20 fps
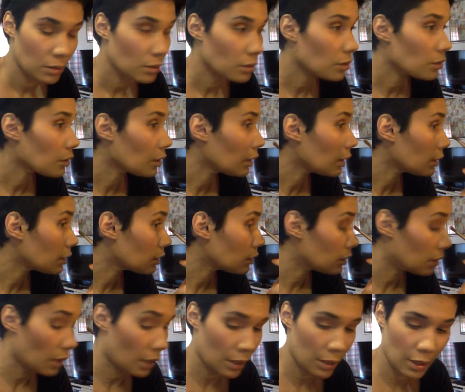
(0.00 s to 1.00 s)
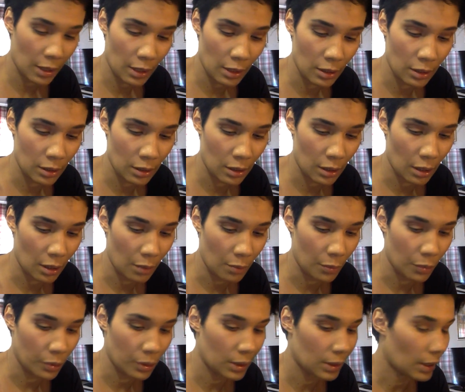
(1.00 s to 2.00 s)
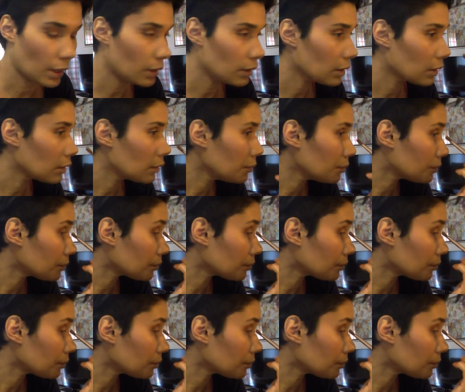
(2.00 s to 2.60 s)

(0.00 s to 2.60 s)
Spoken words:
It's not as dark as Multitasker,